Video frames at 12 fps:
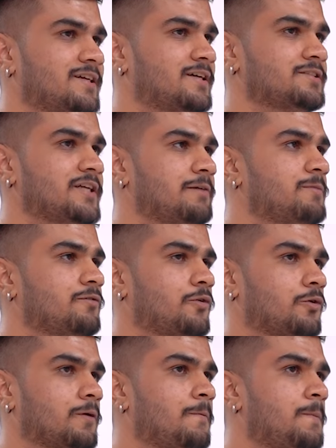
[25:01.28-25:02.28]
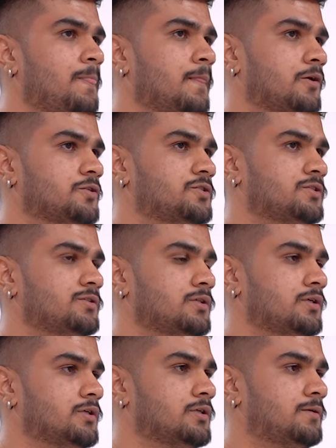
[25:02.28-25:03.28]
as I said before. Because
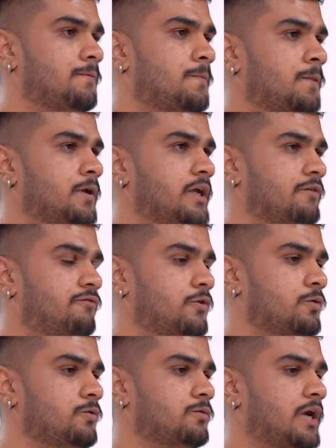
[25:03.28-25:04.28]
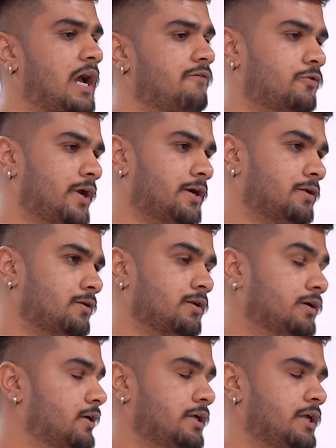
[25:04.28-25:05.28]
if you have to get in,
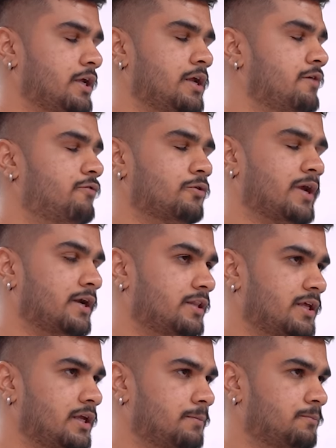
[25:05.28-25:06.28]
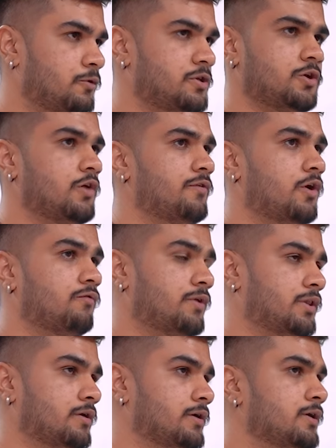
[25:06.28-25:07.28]
if you get the position of an
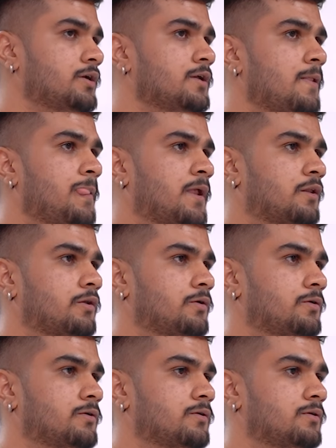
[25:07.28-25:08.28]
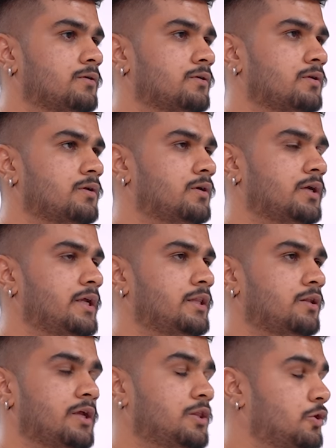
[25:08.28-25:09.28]
officer, so
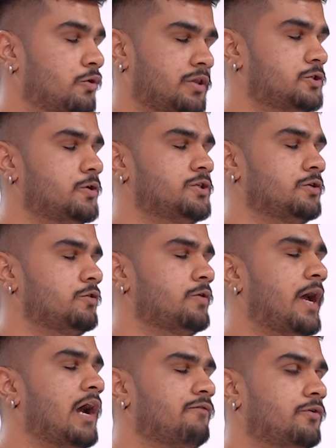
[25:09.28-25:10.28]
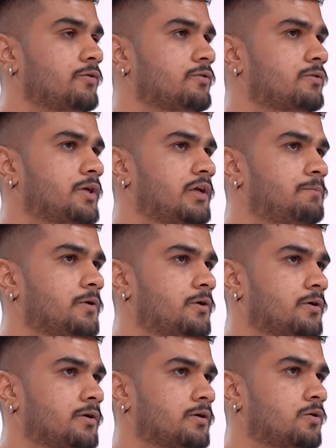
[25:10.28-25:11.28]
in those situations you have to keep
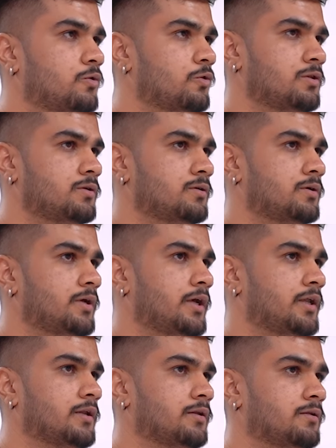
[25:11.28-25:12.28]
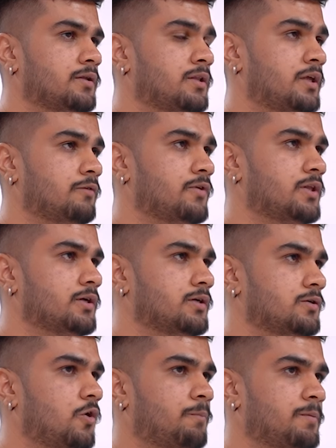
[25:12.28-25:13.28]
your cool and think with
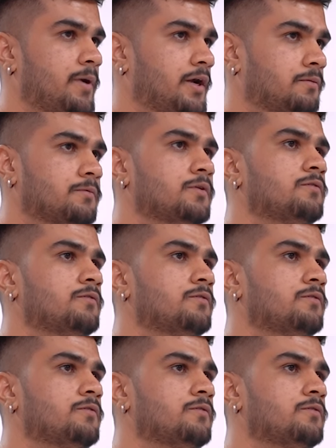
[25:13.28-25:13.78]
an open mind.